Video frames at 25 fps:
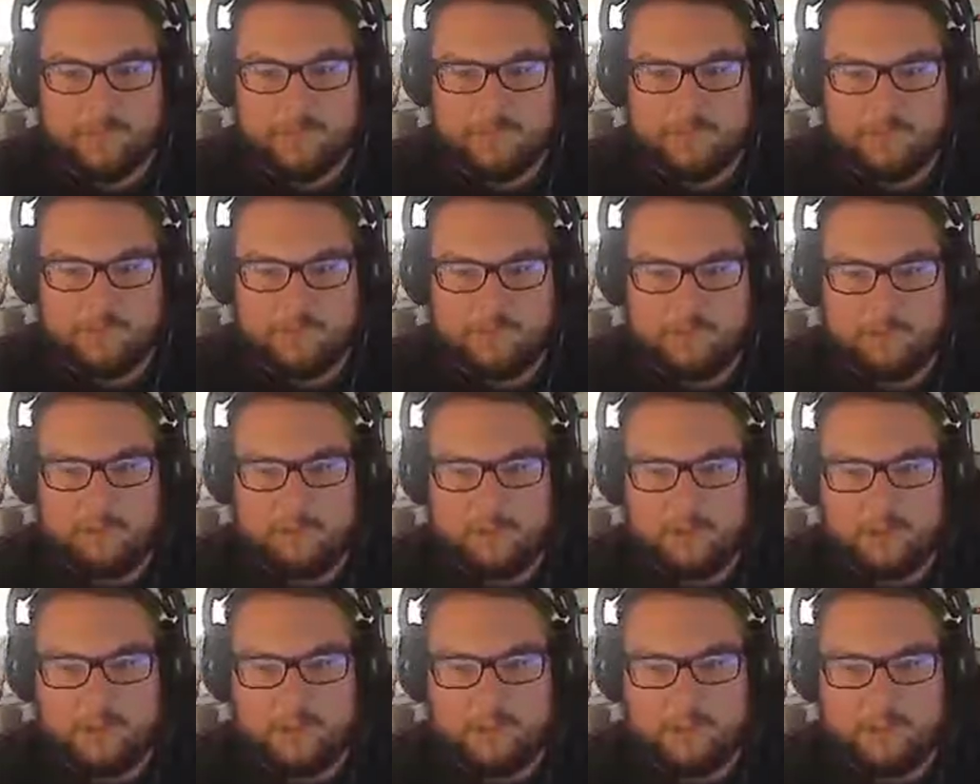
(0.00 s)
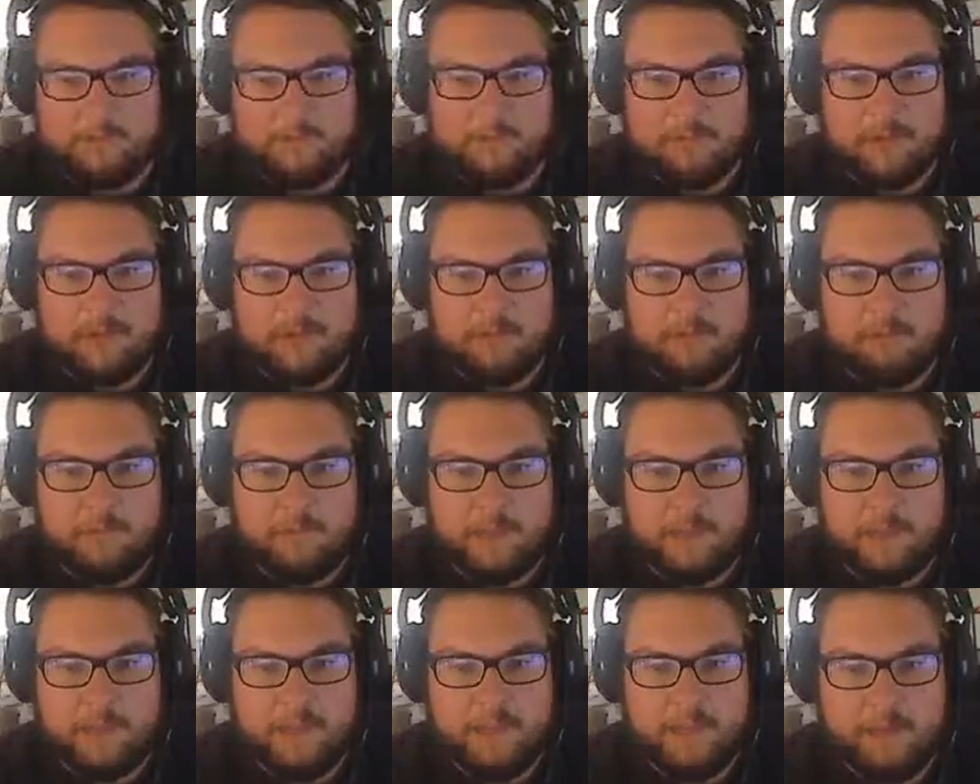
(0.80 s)
So I bought a
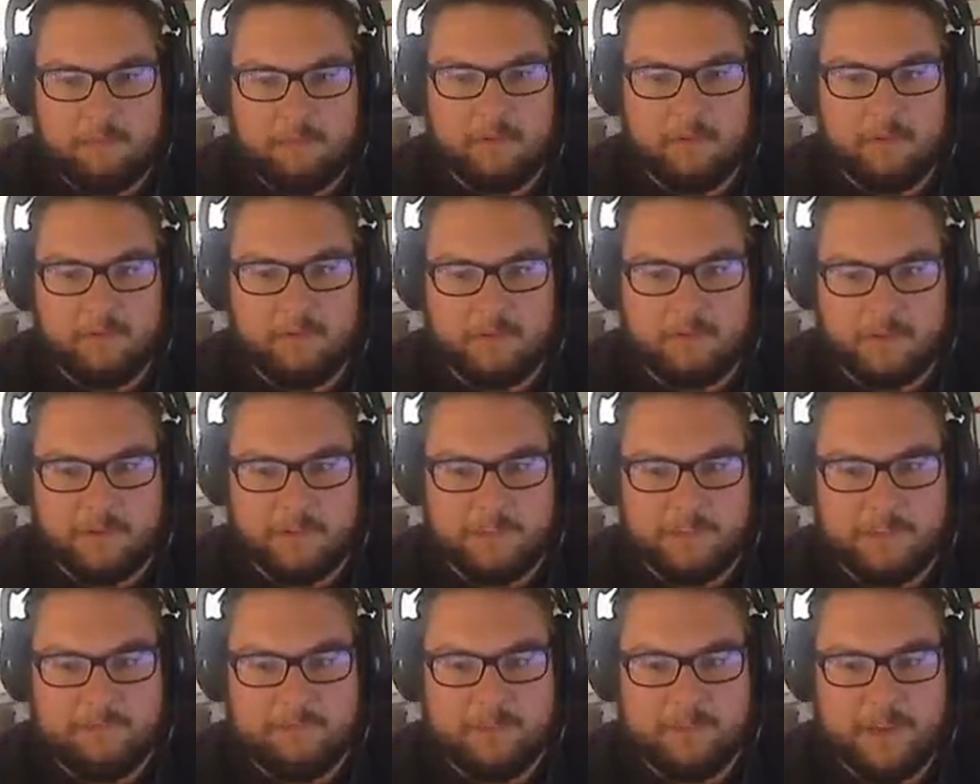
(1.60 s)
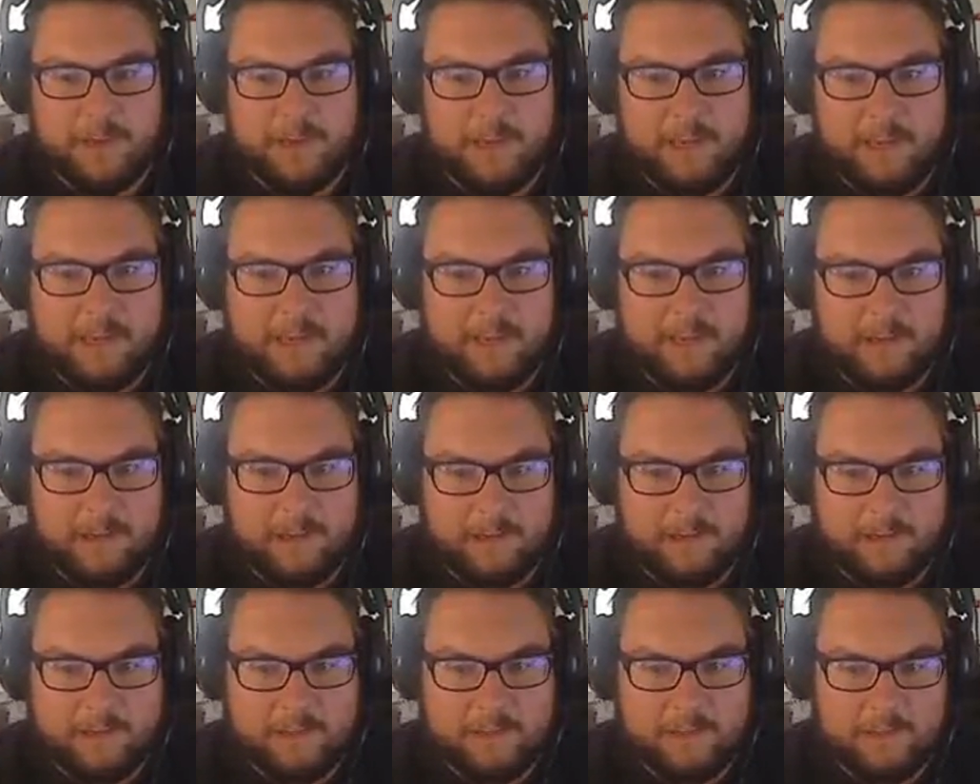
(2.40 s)
DVI-B cable for a DVI-A
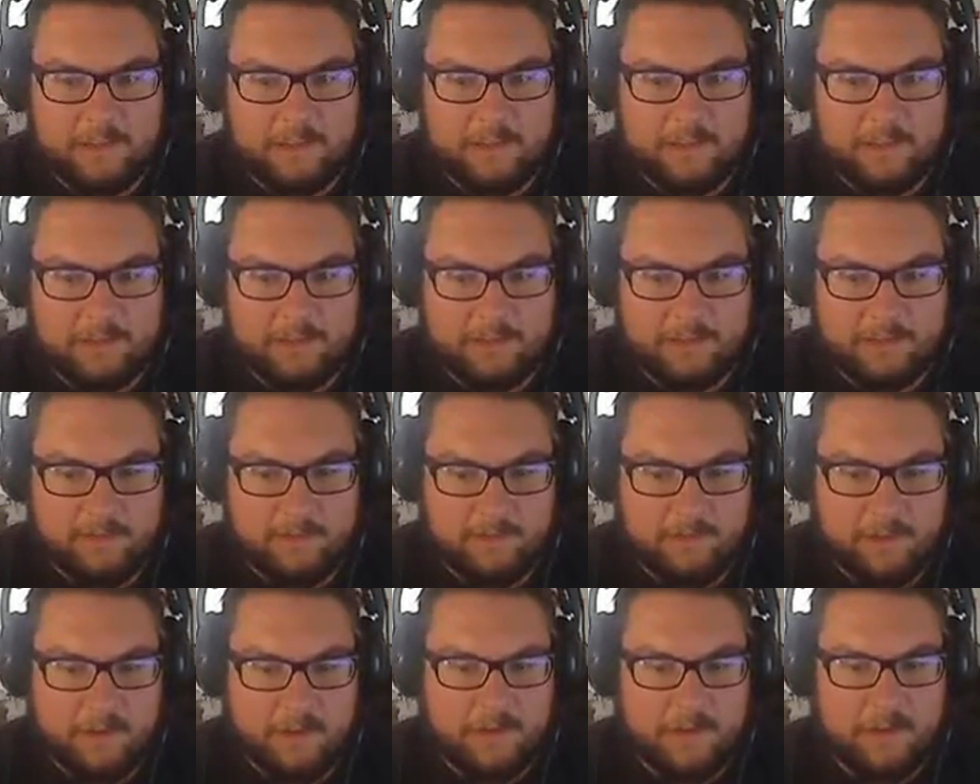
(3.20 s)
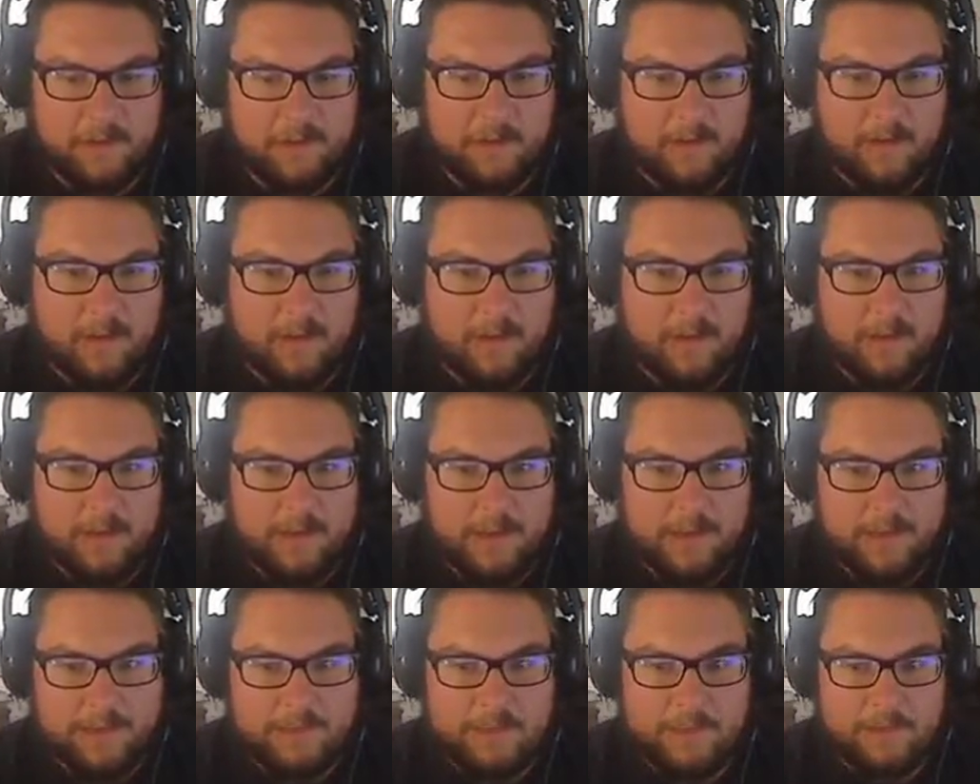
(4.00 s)
connection, and it didn't work. I
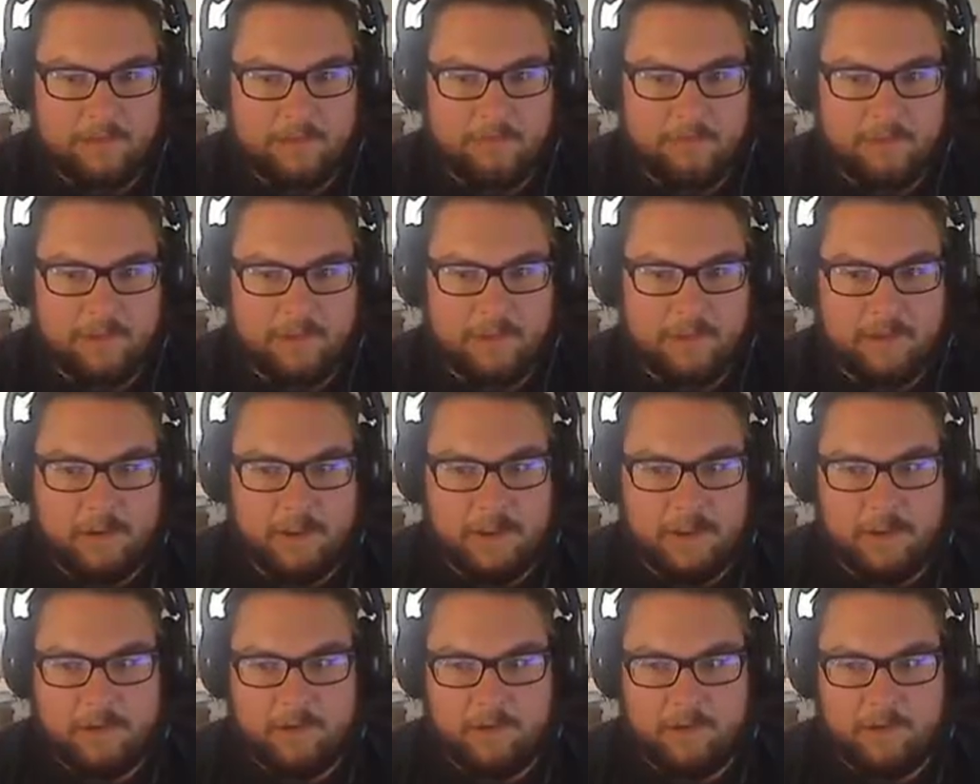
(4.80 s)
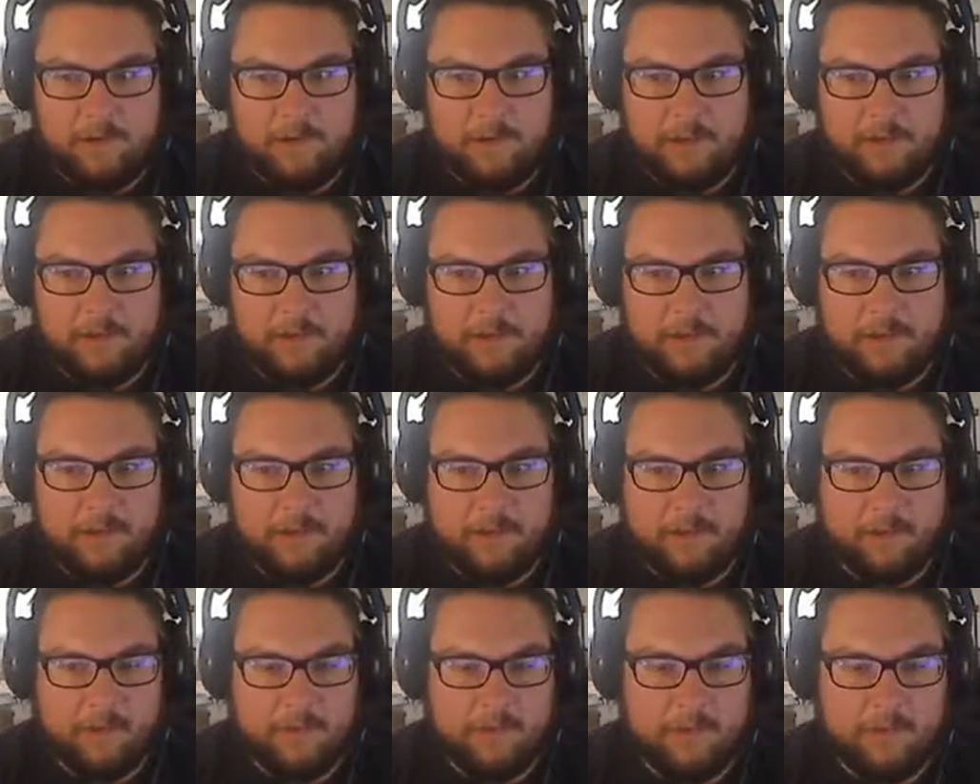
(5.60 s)
guess I could figure it out now that I
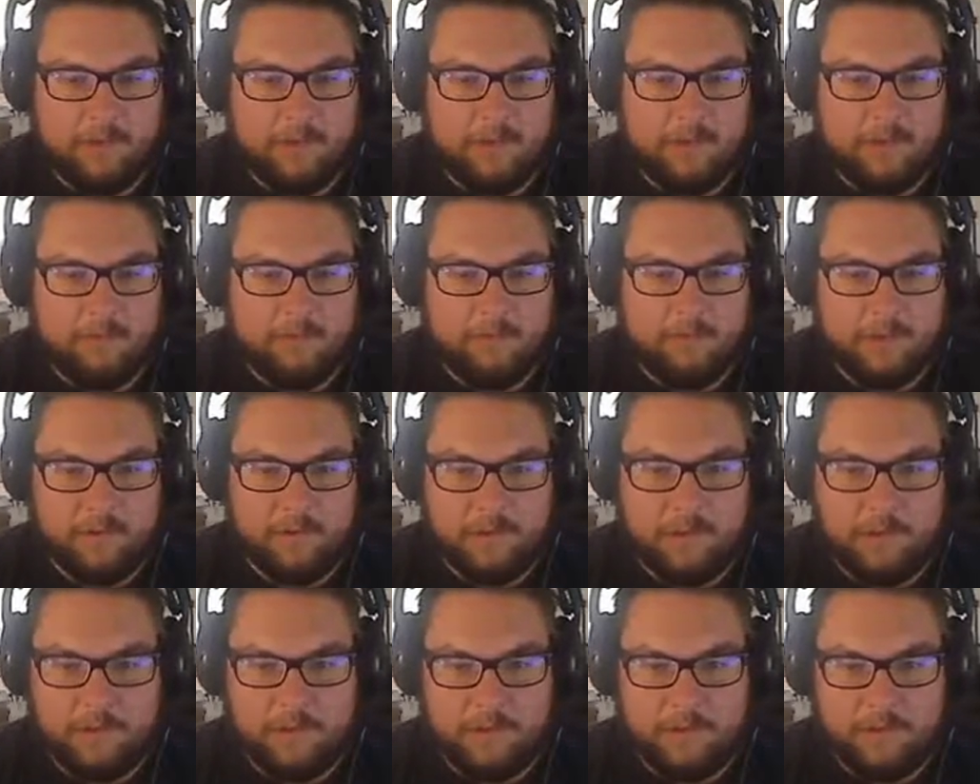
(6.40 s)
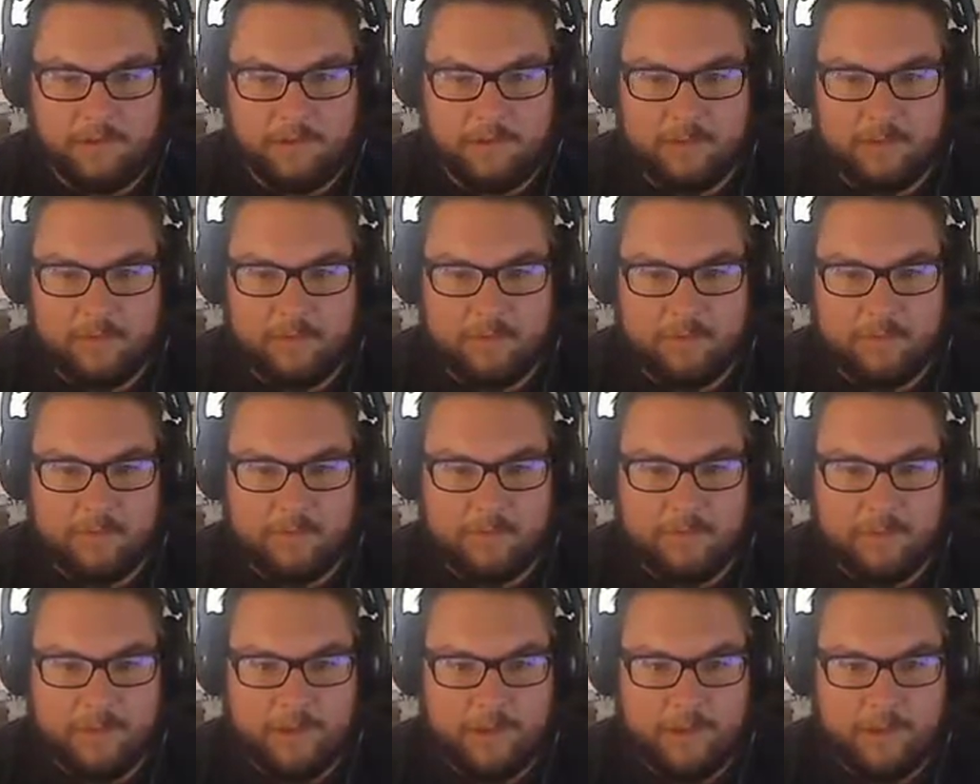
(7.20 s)
know there are different things
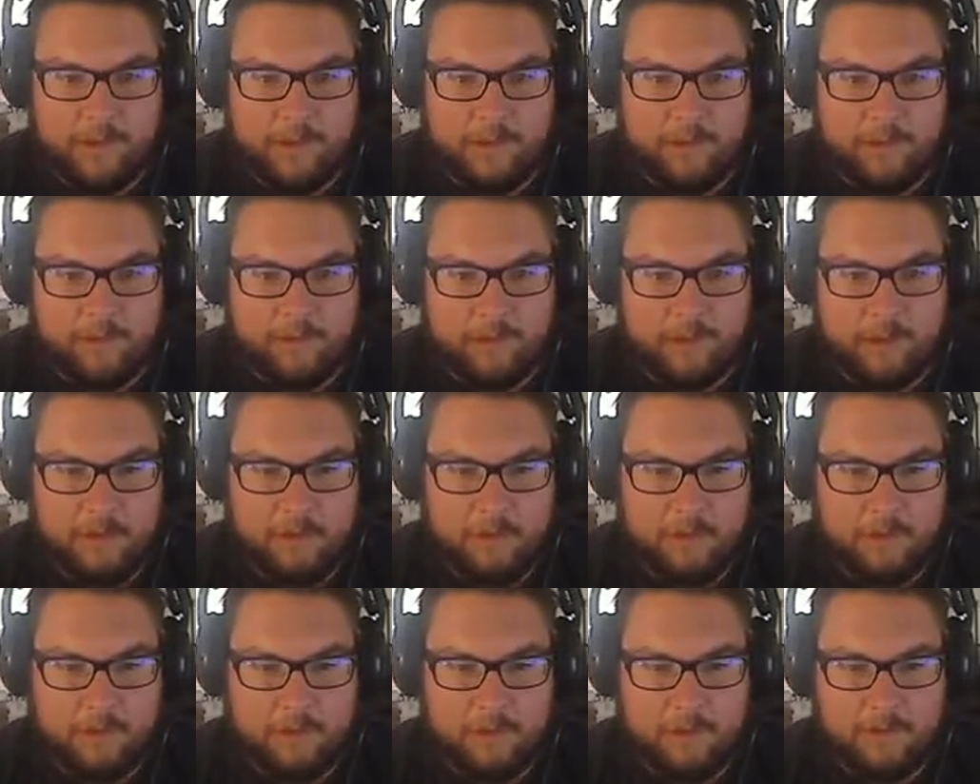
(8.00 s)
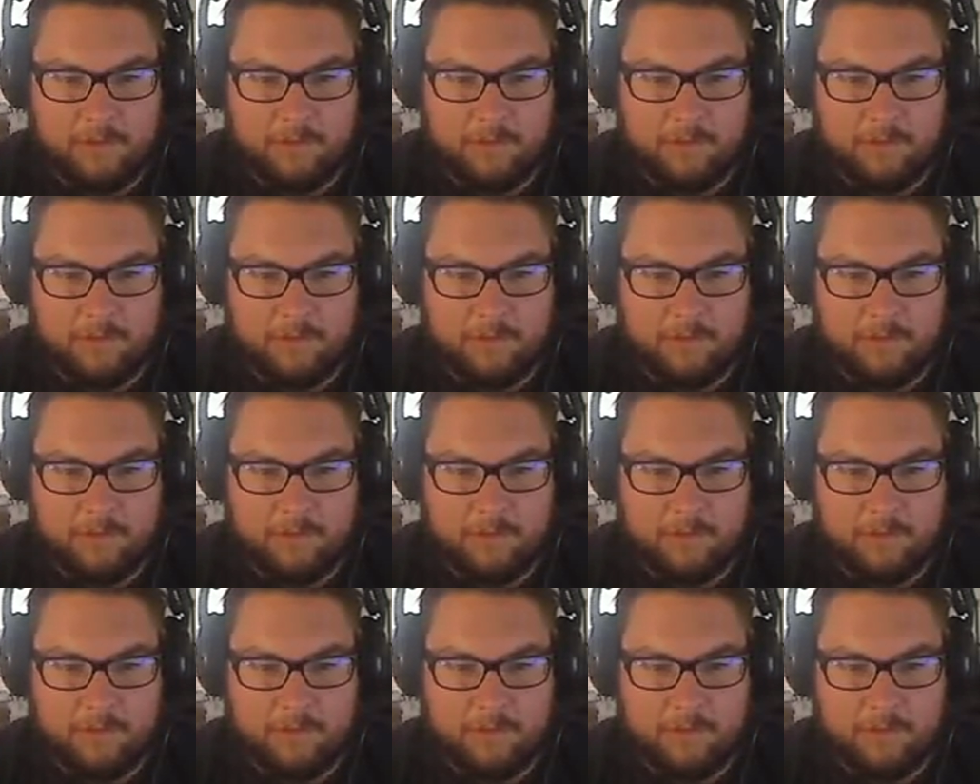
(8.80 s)
and get the right one.